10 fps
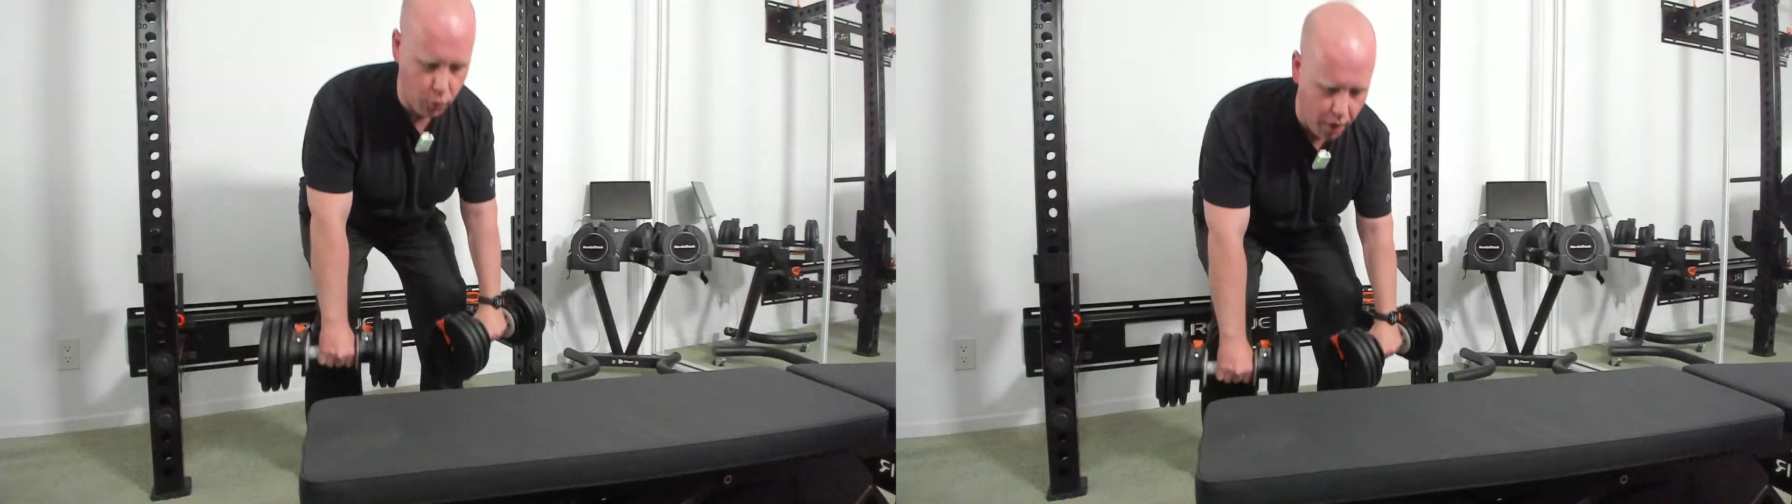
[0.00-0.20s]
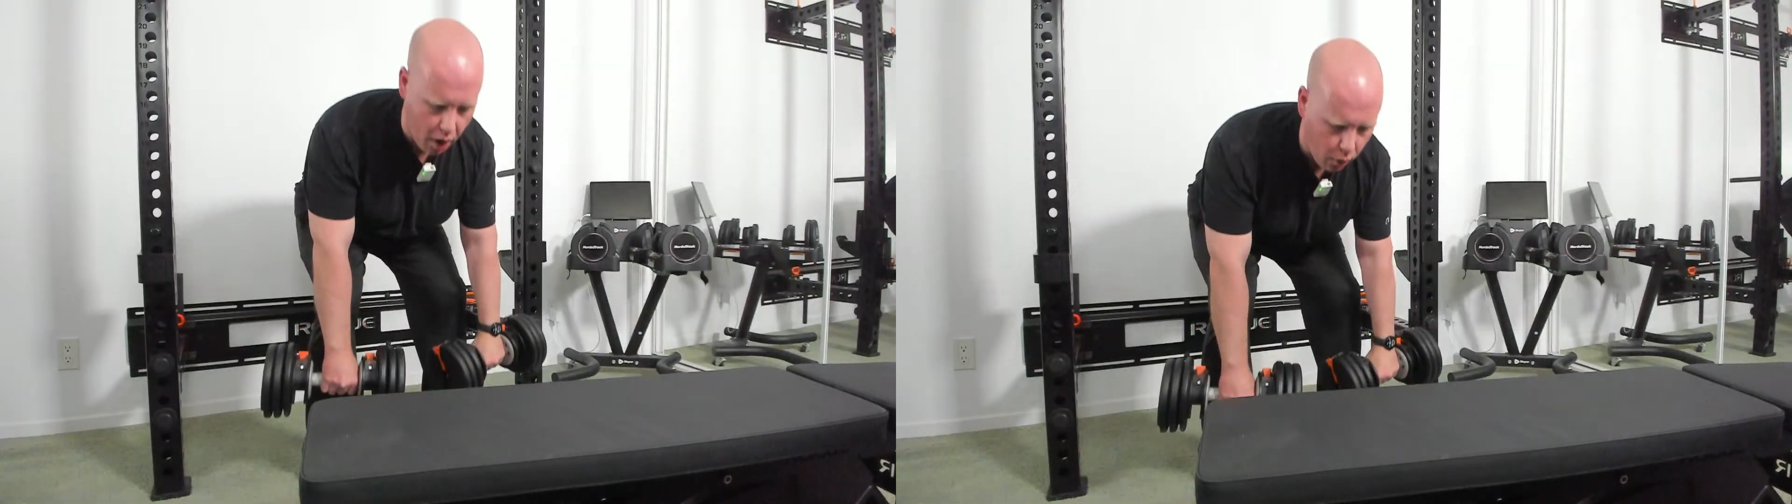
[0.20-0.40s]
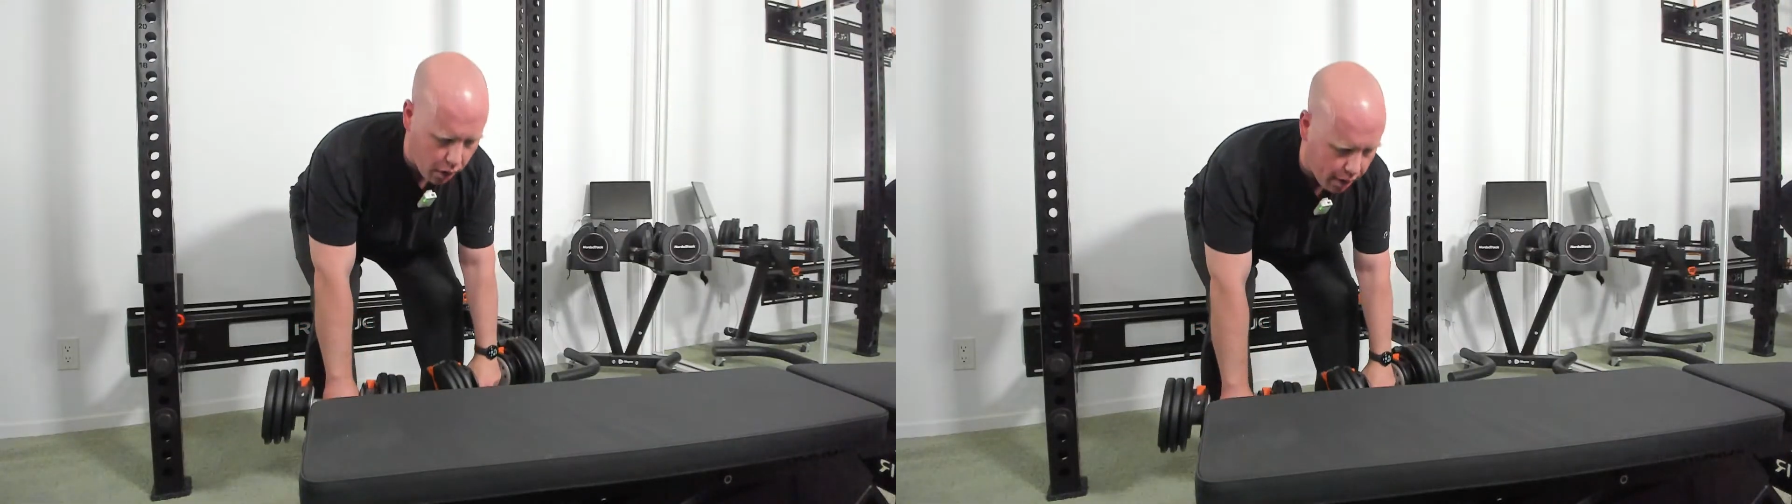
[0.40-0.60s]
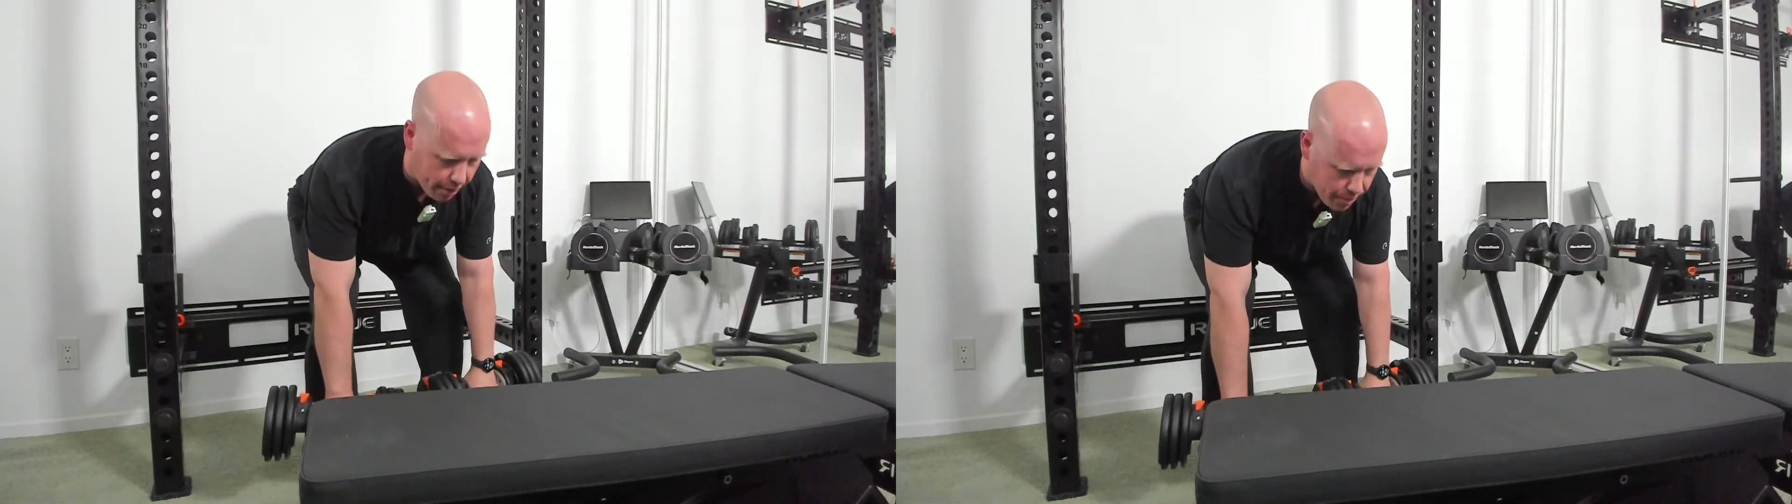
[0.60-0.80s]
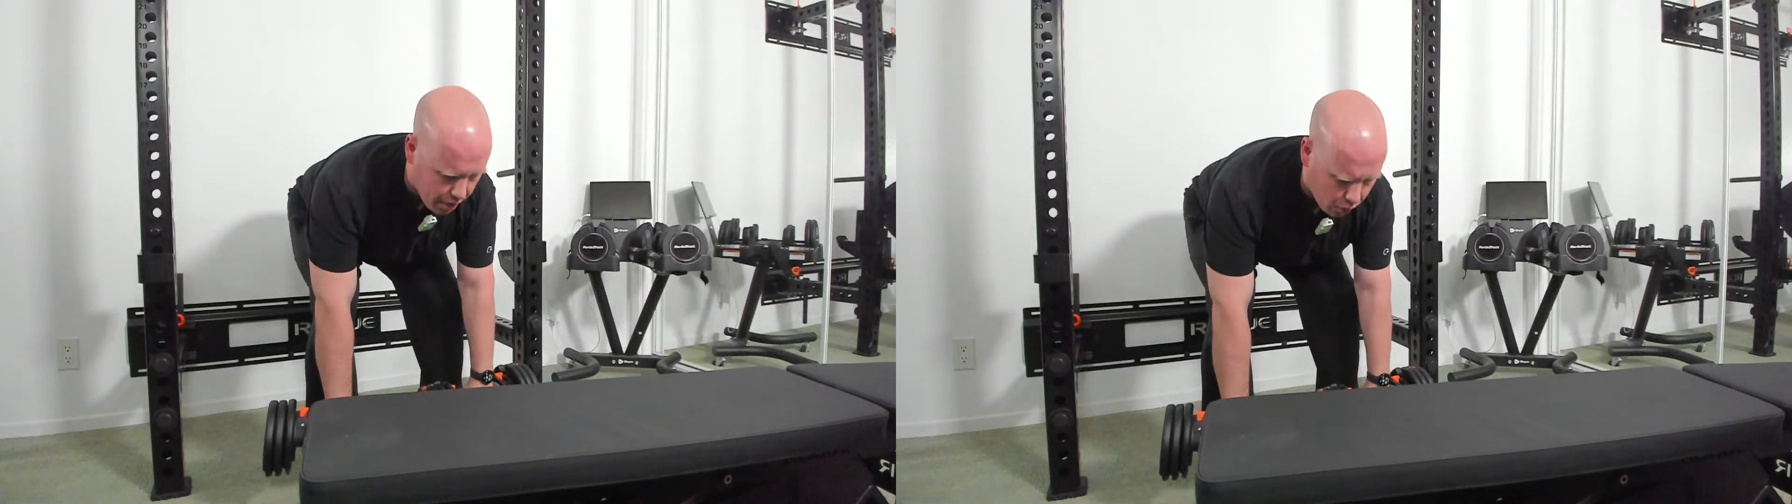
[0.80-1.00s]
row,
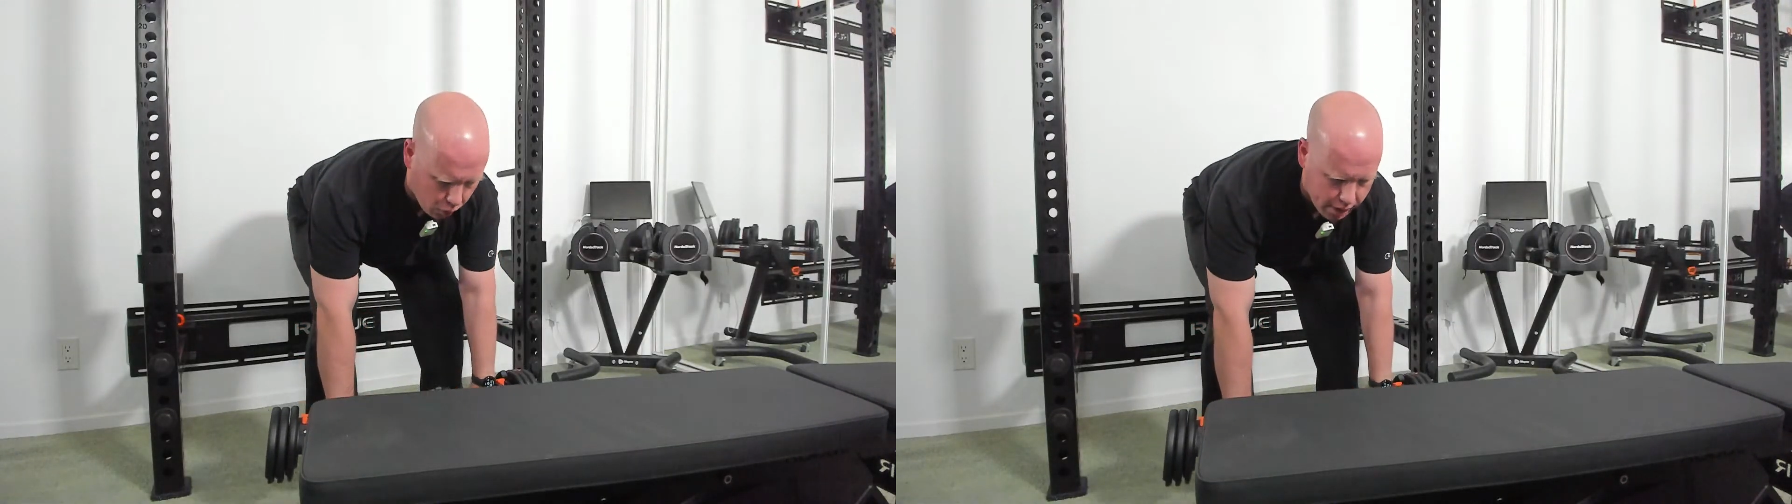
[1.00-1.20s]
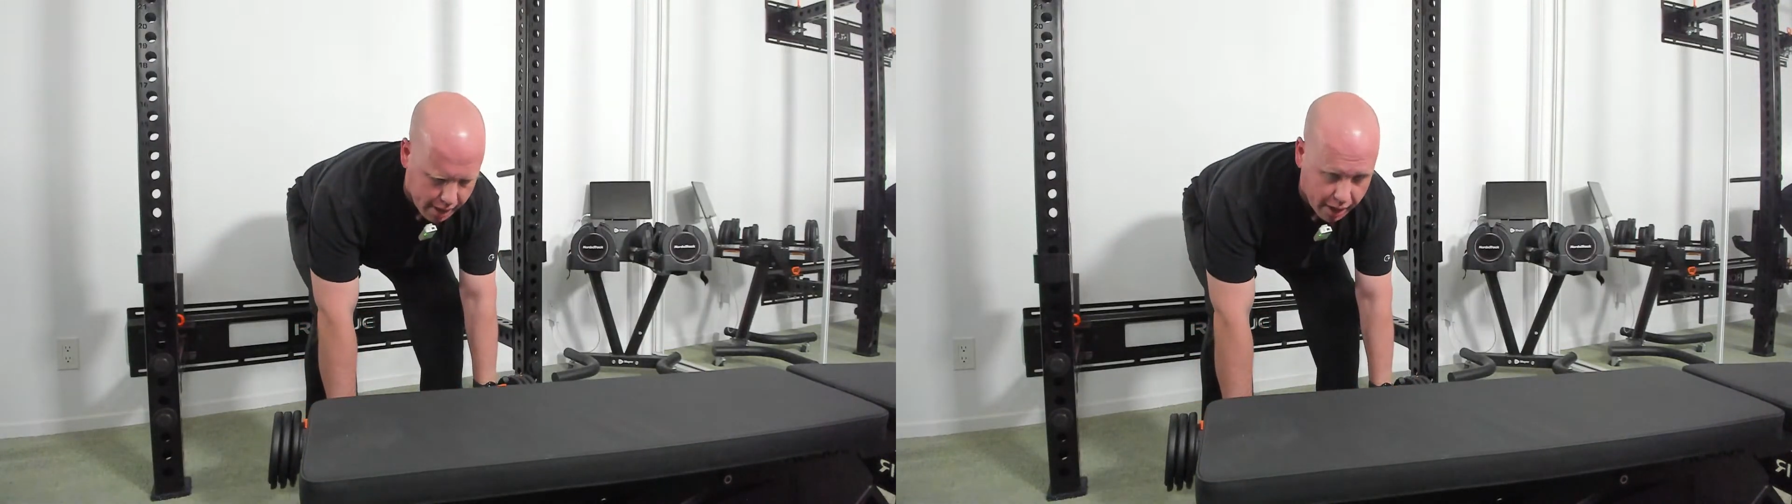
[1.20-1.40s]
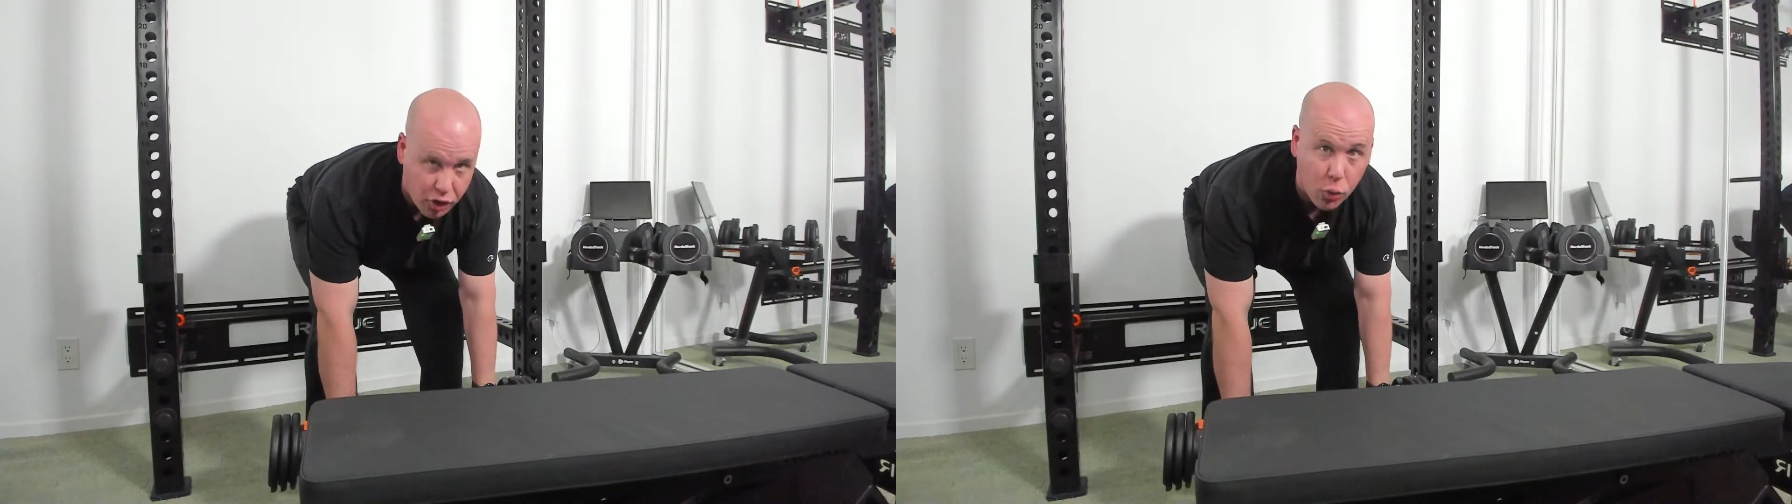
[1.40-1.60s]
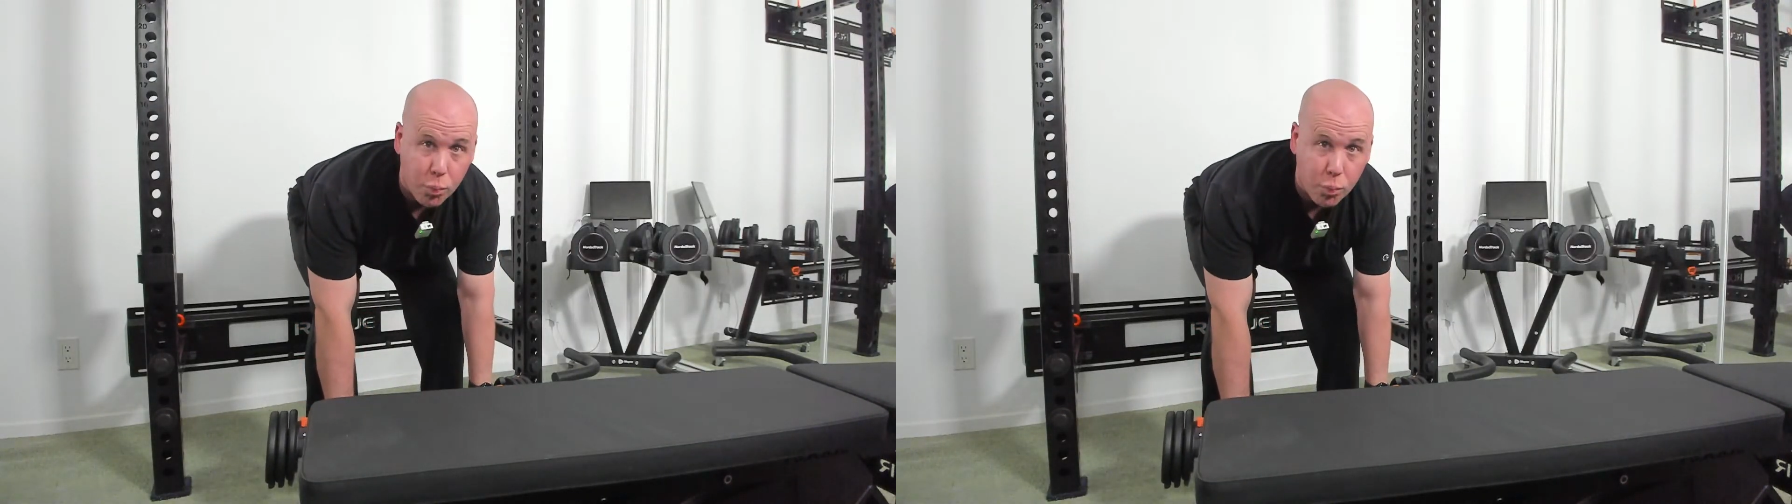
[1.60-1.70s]
horizontal